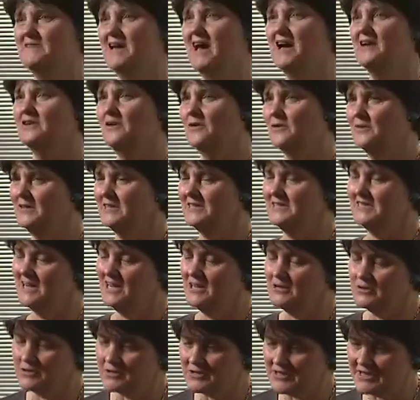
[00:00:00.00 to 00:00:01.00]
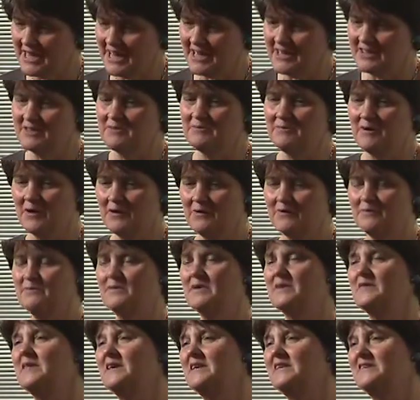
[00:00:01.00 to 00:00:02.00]
Not only to understand the poem,
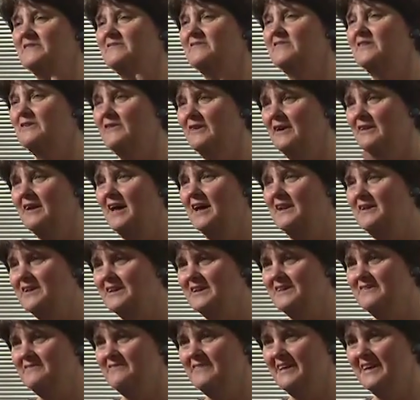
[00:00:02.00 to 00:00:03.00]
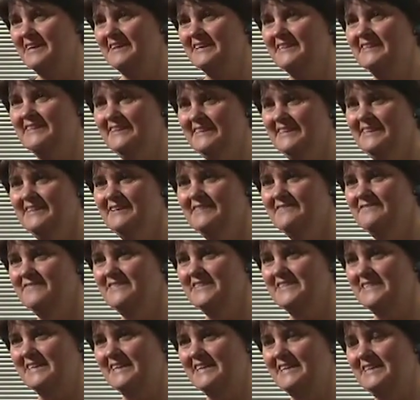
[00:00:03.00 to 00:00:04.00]
but then to figure out how to convey it
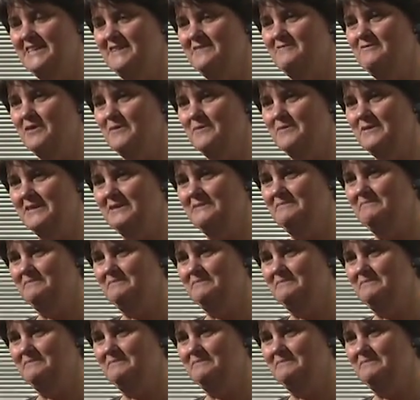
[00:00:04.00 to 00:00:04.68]
physically and verbally.